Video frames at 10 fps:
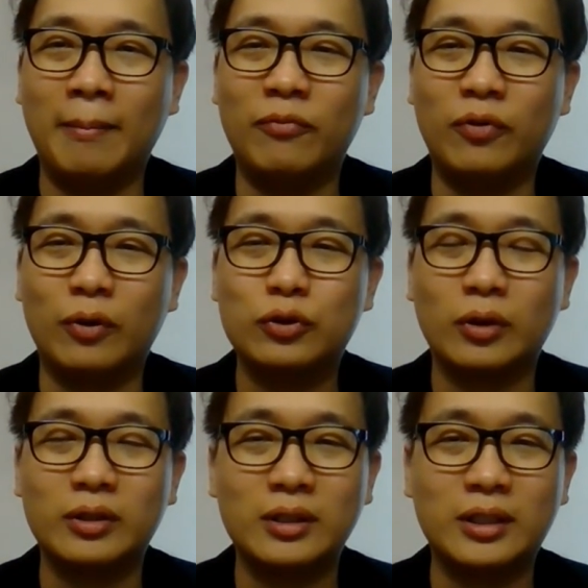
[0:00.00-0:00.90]
For
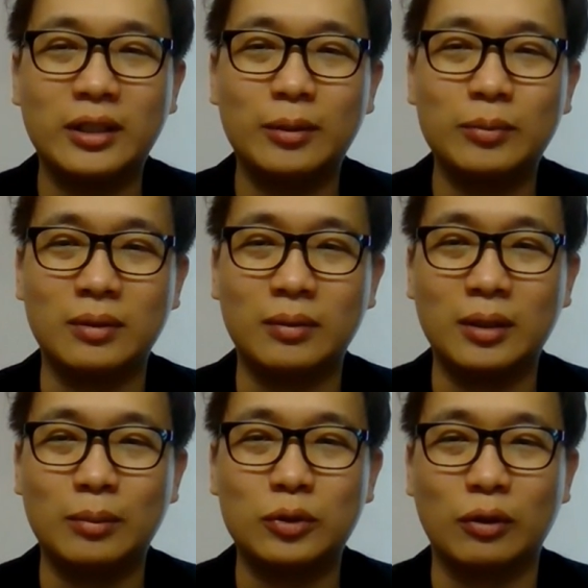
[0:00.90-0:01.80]
shorter terms, in
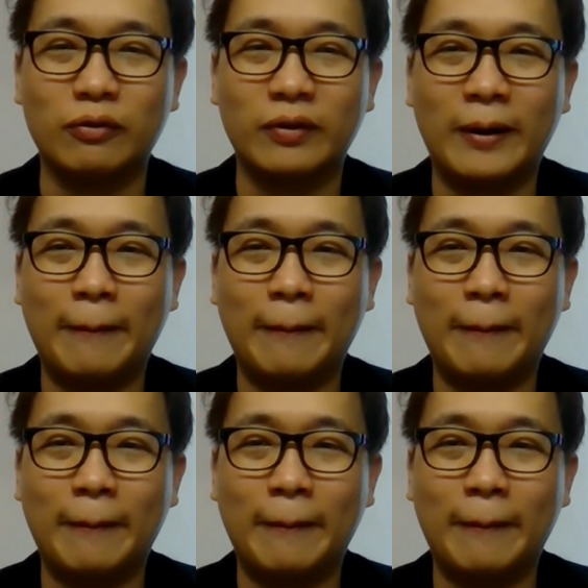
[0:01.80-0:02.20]
terms of